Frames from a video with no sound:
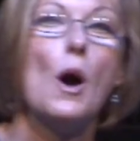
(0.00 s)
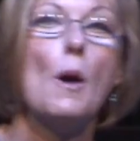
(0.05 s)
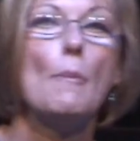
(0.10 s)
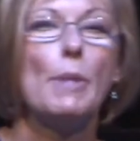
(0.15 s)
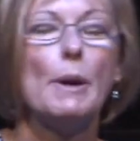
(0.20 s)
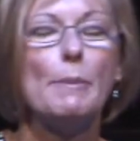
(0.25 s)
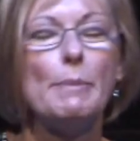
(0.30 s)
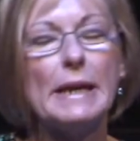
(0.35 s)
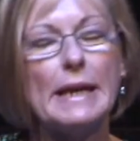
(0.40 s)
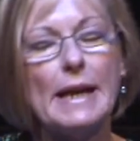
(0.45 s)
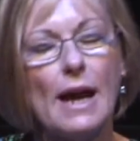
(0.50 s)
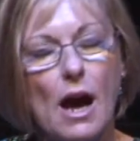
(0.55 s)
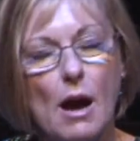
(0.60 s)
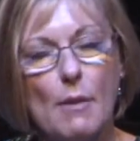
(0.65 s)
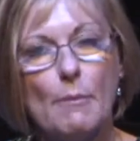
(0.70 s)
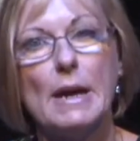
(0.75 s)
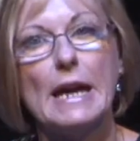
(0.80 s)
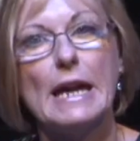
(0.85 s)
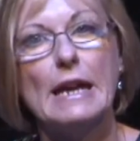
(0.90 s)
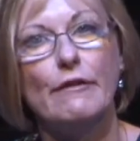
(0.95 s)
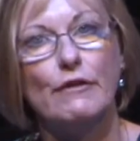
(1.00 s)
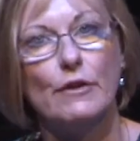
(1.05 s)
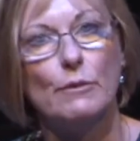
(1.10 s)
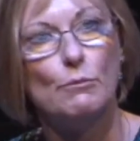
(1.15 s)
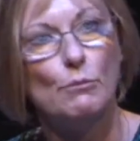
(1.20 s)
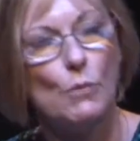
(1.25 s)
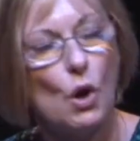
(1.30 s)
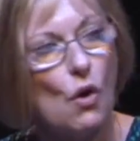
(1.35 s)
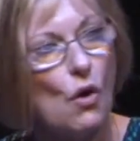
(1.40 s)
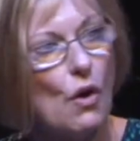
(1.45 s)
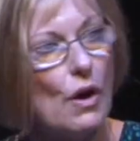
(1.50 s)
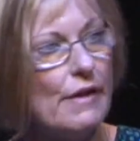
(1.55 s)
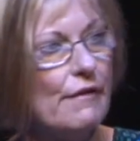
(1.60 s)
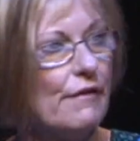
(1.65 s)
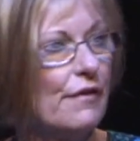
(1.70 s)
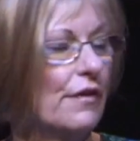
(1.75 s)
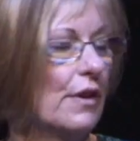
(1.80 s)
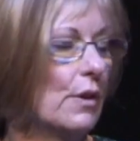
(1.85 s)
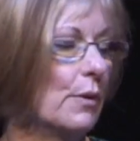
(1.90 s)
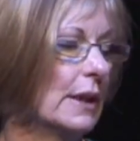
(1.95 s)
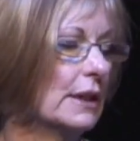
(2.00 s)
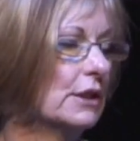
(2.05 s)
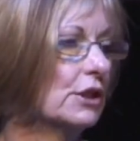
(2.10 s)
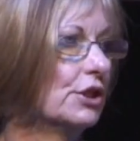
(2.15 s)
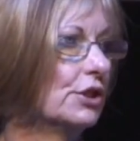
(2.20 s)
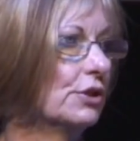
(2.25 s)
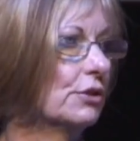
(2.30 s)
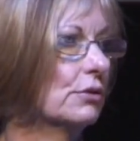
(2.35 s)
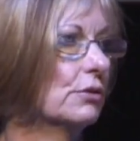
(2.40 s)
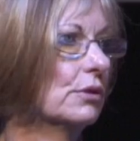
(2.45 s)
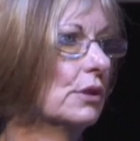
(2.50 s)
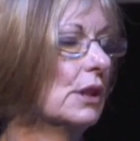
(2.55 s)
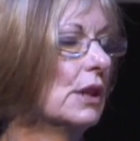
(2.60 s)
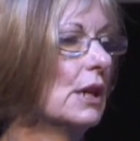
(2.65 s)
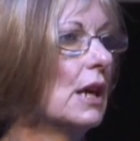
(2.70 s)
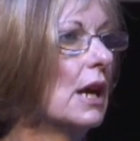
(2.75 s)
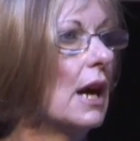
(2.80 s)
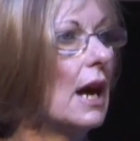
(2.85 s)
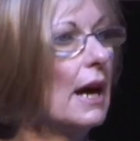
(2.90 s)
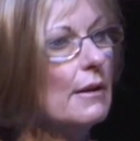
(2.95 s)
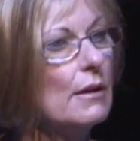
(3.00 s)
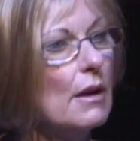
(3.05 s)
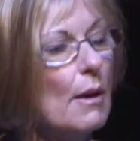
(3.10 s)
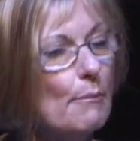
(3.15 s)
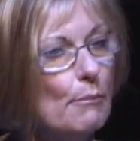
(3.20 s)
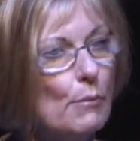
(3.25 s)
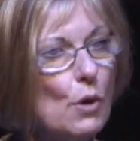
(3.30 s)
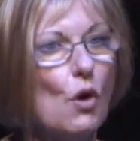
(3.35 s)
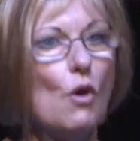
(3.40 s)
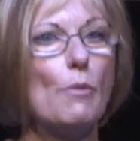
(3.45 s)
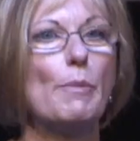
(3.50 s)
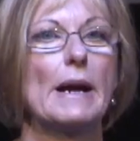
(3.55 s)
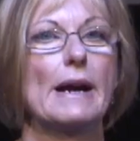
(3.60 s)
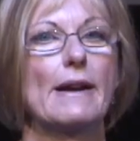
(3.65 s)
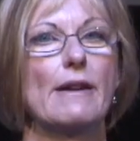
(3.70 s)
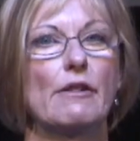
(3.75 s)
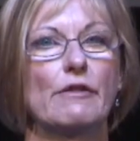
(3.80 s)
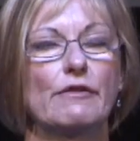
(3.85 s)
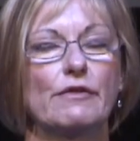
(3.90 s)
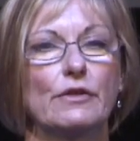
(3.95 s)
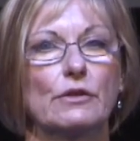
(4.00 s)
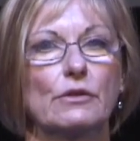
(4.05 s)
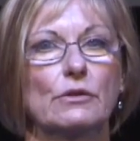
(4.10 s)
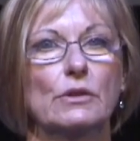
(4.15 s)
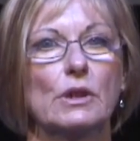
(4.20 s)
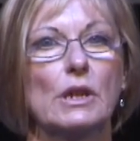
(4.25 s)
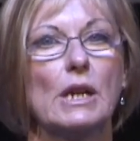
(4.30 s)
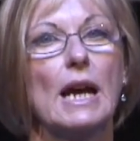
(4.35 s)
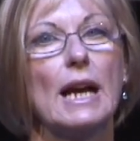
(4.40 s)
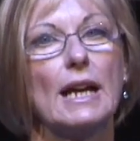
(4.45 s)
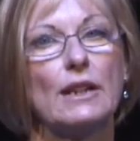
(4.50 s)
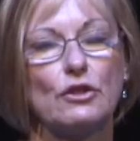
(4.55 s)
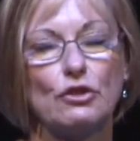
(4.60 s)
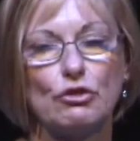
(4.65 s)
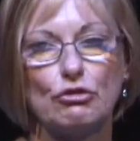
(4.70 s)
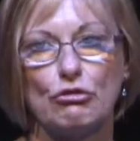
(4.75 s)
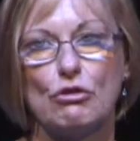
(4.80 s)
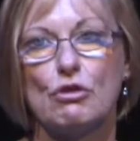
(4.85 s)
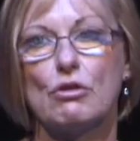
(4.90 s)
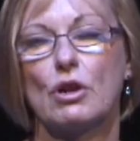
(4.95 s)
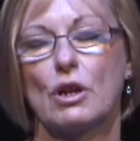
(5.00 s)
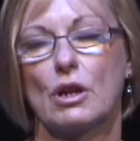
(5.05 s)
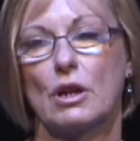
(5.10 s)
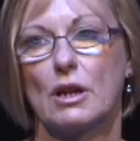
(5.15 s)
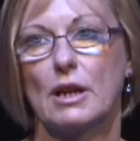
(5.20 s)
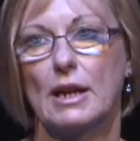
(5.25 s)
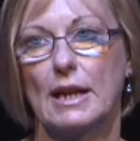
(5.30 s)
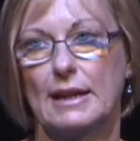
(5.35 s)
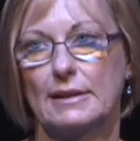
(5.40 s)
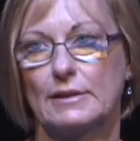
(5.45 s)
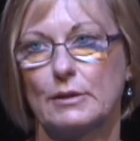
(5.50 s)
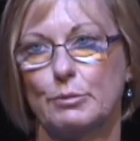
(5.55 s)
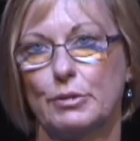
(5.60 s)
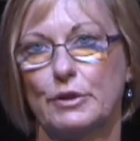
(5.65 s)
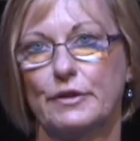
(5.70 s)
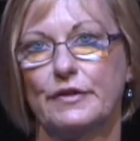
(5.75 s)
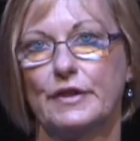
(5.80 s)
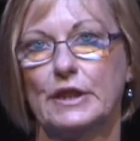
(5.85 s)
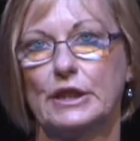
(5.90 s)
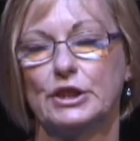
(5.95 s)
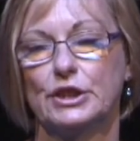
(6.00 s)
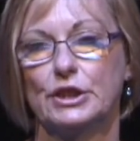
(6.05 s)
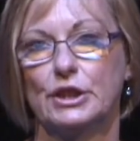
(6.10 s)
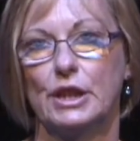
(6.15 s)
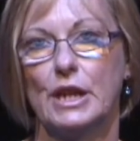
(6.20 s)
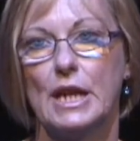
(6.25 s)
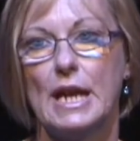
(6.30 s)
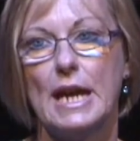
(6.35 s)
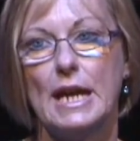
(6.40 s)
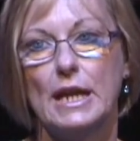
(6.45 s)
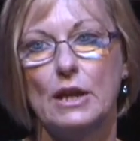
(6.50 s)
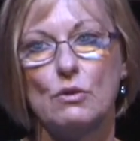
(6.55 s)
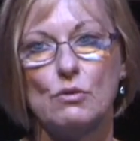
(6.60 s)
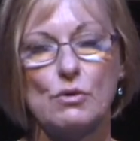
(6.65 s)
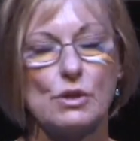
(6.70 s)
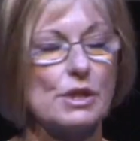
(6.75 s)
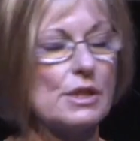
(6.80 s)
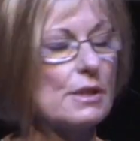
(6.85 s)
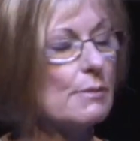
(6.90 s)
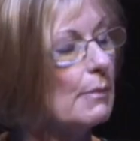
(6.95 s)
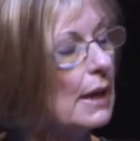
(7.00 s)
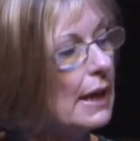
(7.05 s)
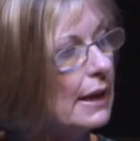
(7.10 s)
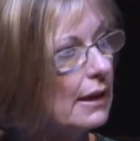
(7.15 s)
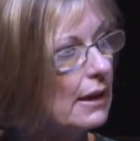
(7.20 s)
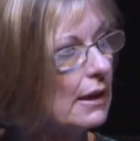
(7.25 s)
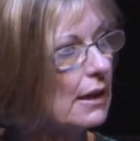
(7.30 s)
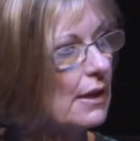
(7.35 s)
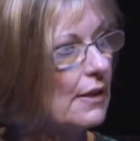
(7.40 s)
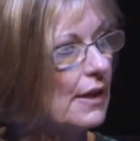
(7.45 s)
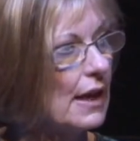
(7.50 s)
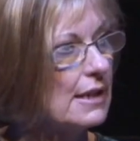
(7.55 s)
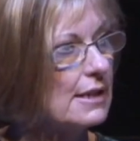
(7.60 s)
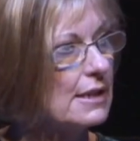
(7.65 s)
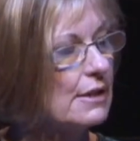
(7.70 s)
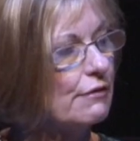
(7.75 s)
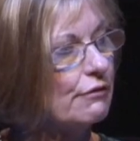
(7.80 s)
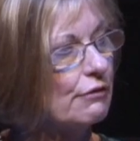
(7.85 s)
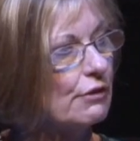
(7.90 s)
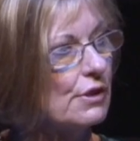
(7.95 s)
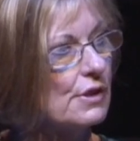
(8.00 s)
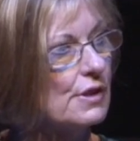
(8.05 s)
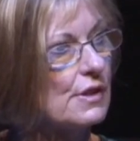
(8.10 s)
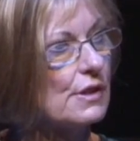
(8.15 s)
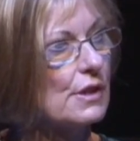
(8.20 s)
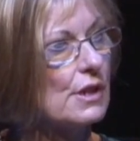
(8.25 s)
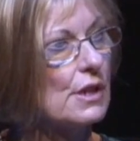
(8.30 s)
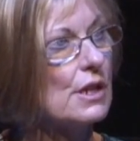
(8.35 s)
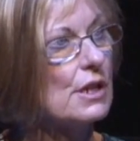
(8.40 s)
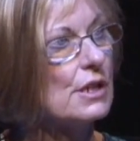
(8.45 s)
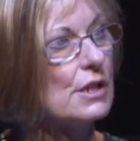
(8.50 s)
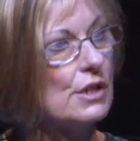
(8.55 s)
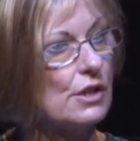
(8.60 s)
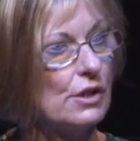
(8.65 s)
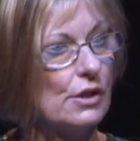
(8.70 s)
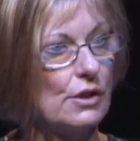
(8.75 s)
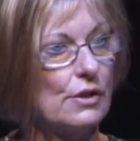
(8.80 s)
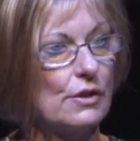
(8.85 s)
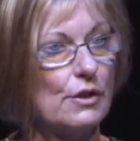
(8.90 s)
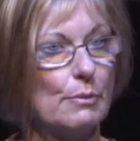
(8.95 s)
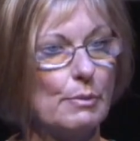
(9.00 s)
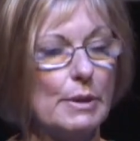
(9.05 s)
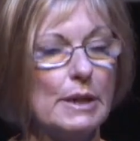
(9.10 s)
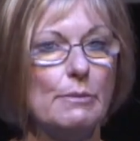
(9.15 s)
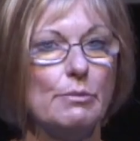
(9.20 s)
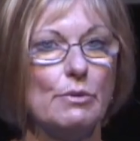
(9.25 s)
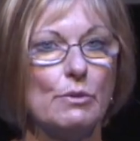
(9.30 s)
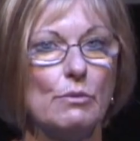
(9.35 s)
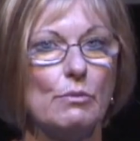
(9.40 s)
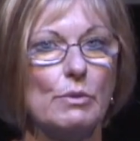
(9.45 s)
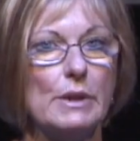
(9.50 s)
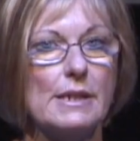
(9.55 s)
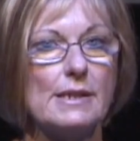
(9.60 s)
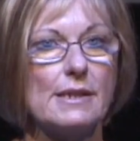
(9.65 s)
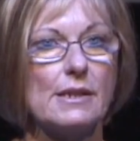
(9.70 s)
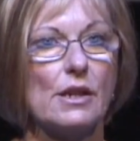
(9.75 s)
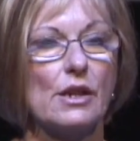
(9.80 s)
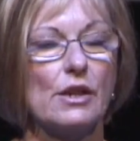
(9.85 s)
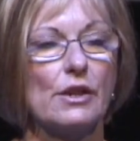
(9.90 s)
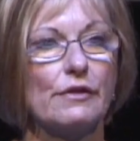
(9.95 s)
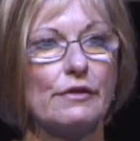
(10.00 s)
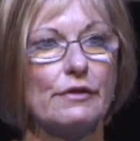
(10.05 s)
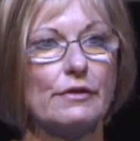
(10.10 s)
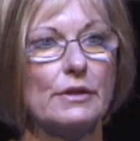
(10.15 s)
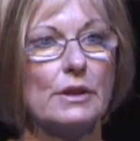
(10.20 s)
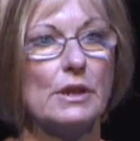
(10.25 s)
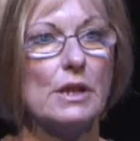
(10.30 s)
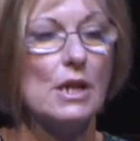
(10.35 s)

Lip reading: but become even more influential and more powerful and stronger as a profession in order to make that difference to the people we serve.